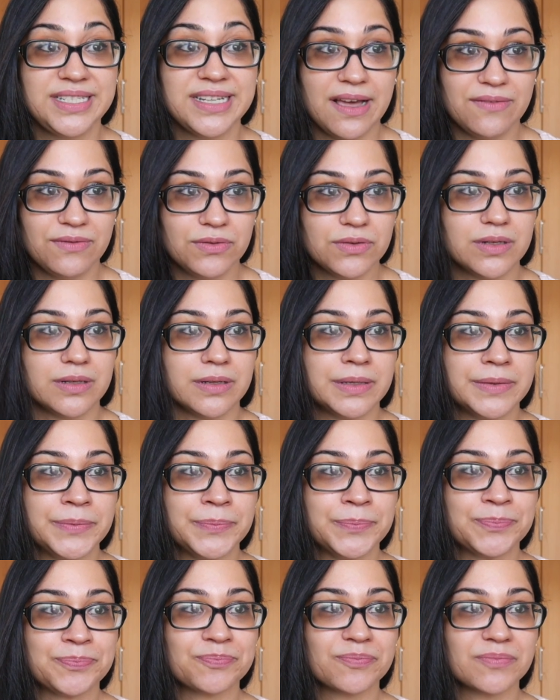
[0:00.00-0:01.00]
The devil
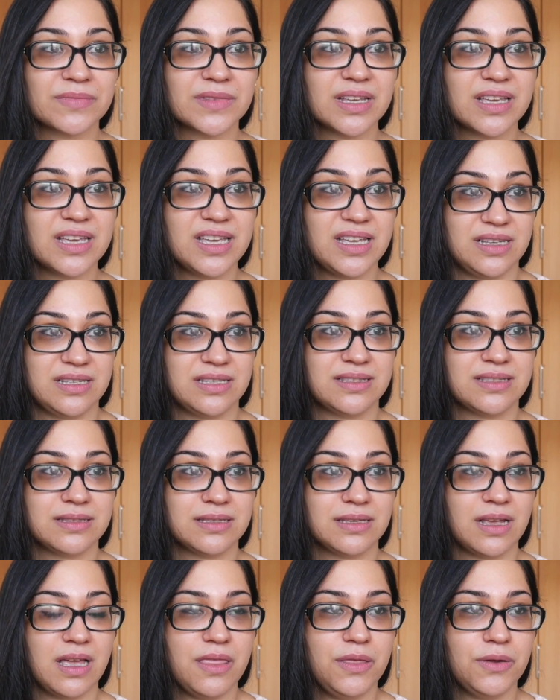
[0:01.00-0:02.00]

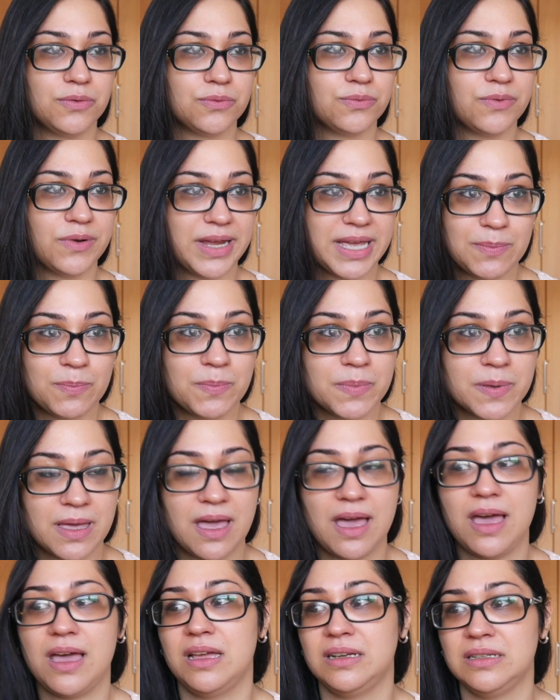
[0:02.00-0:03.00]
is the rape
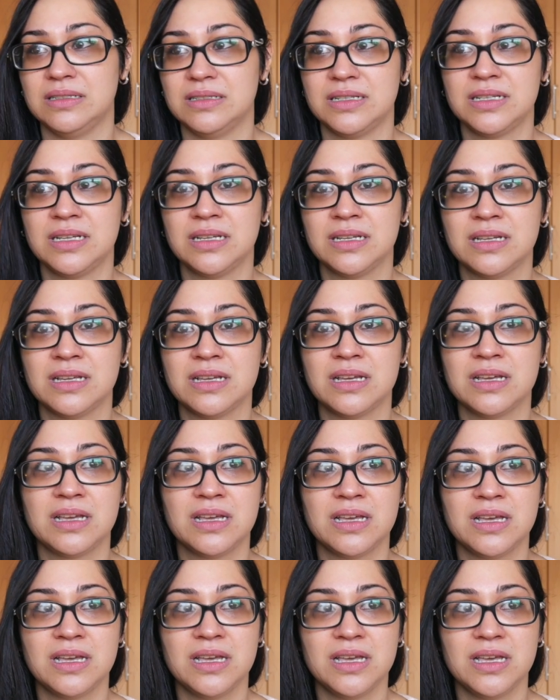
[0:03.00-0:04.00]
and
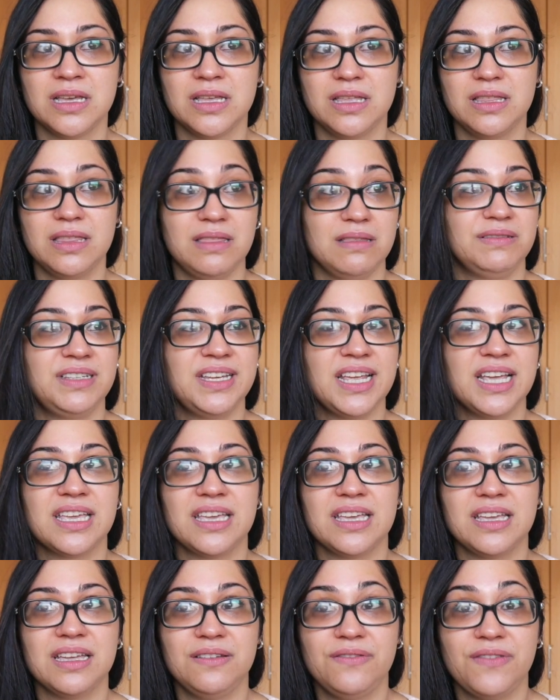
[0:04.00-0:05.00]

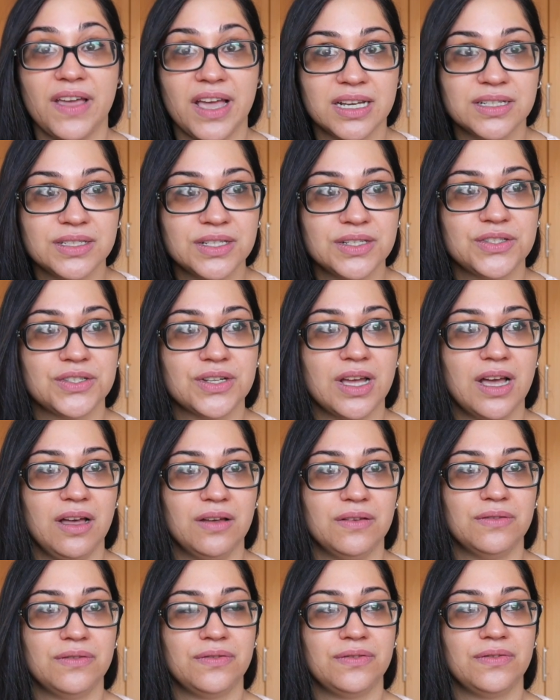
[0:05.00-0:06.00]
taking advantage
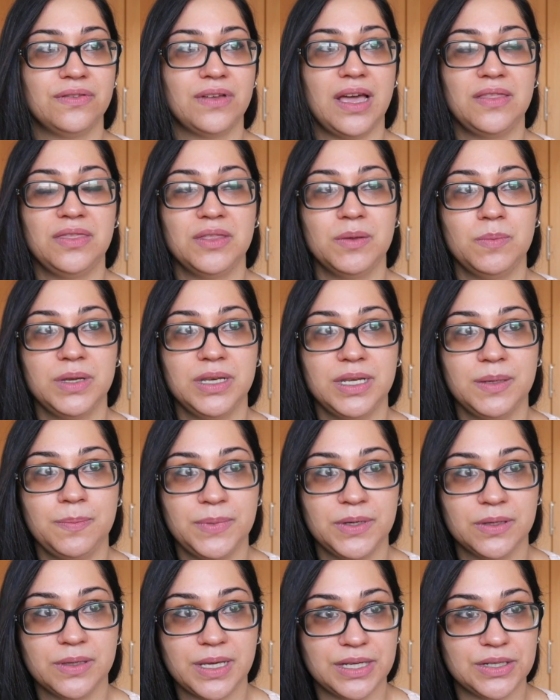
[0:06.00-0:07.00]
of and the
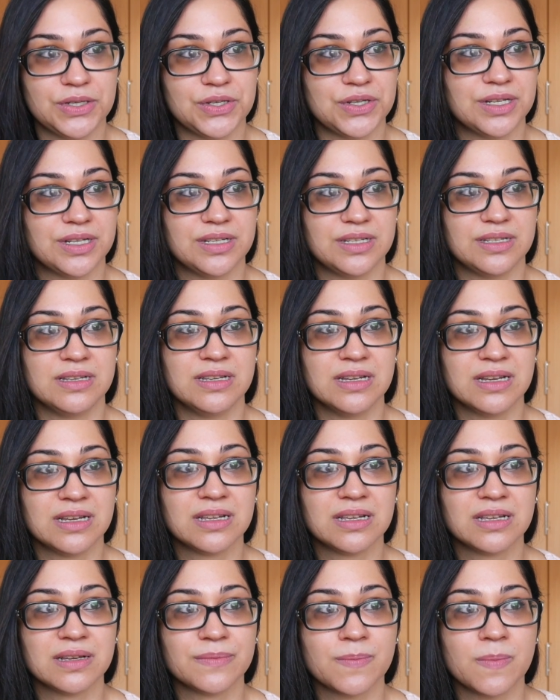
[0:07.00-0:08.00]
manipulation
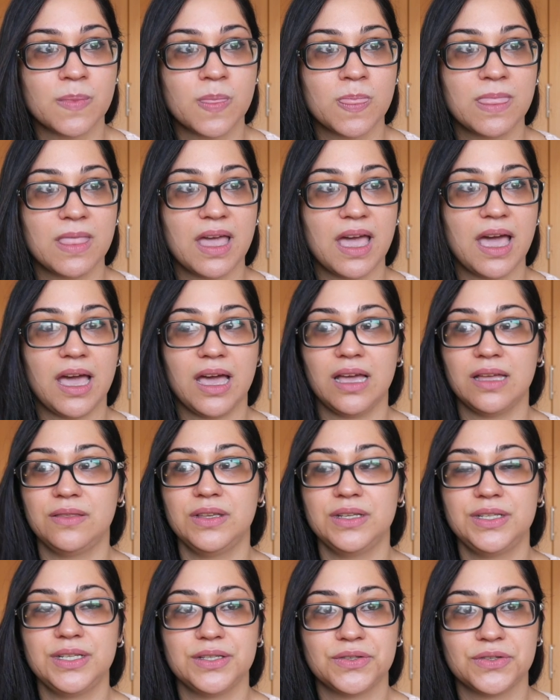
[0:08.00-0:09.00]

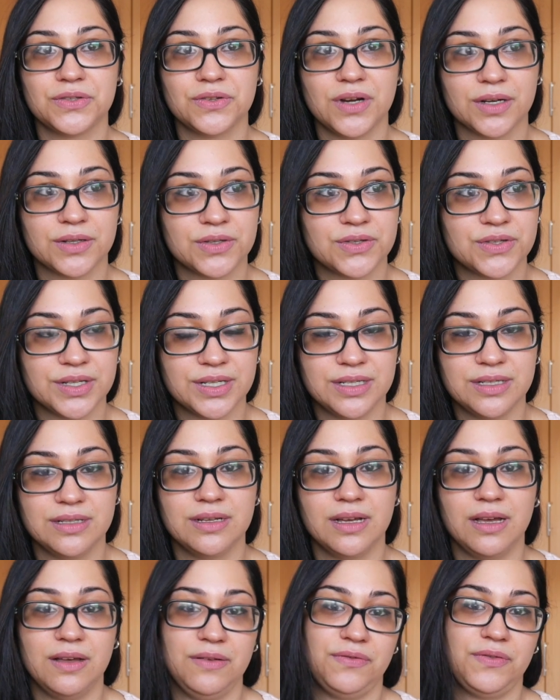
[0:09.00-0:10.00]
and the
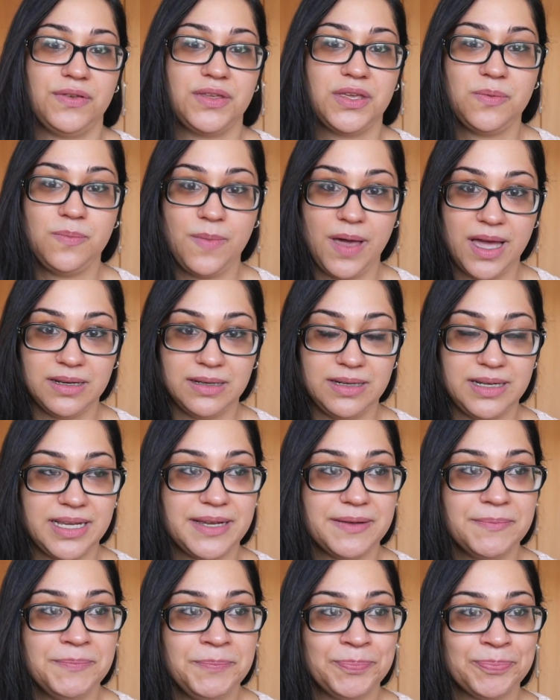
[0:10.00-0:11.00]
destruction of
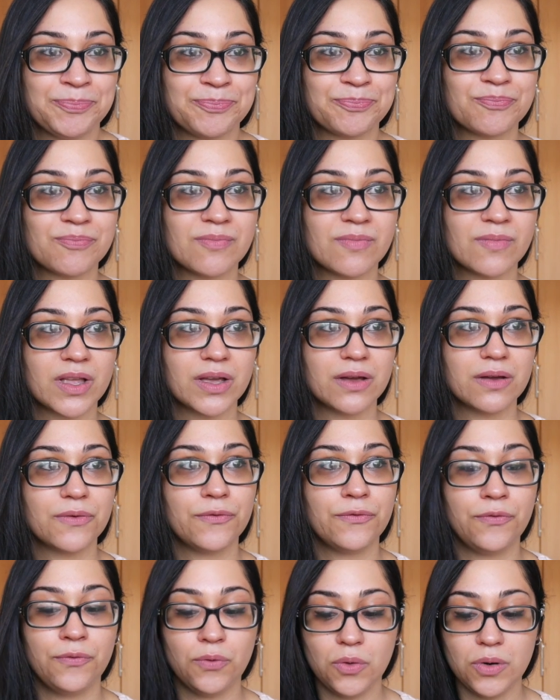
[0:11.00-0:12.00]
humanity
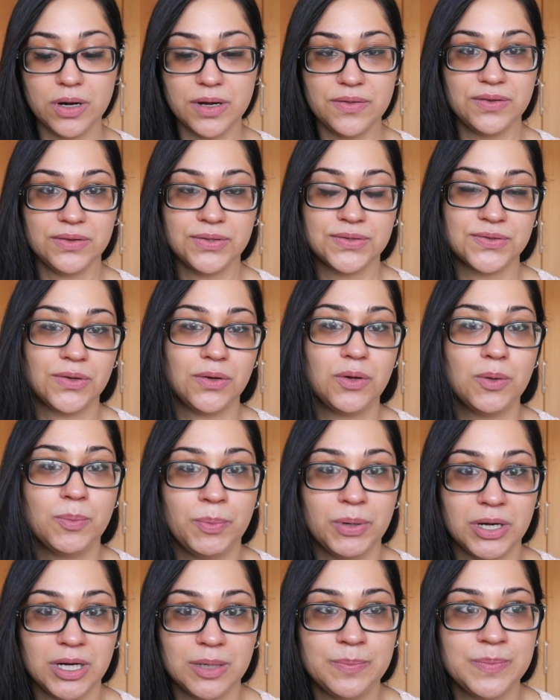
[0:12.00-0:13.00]
for the
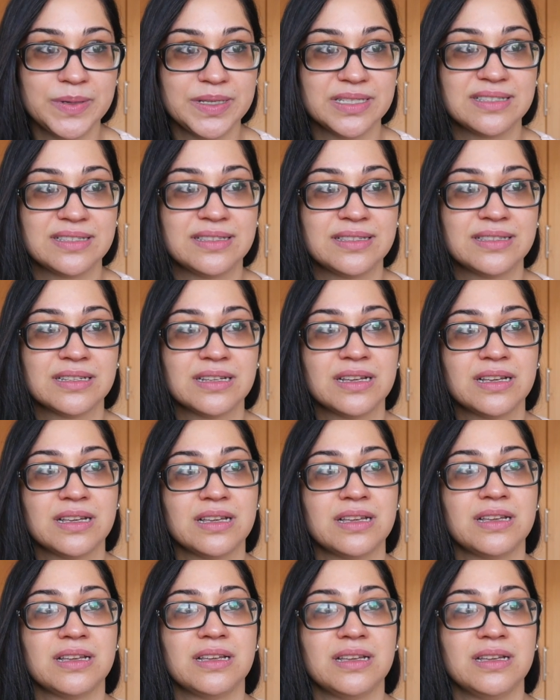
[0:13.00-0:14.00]
sole purpose
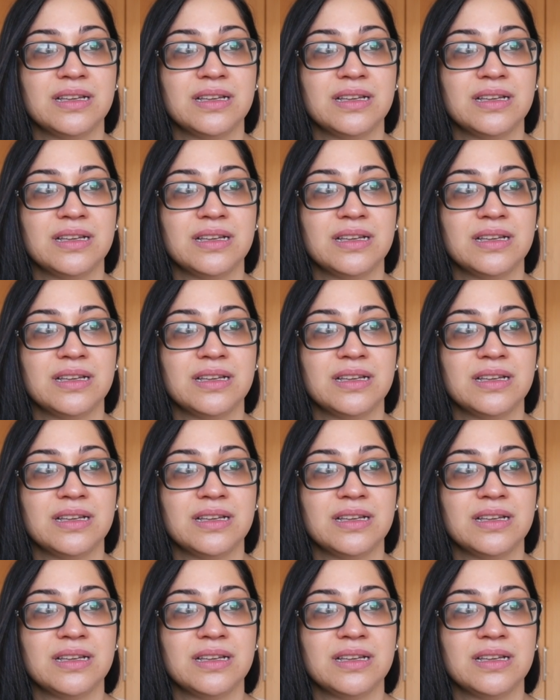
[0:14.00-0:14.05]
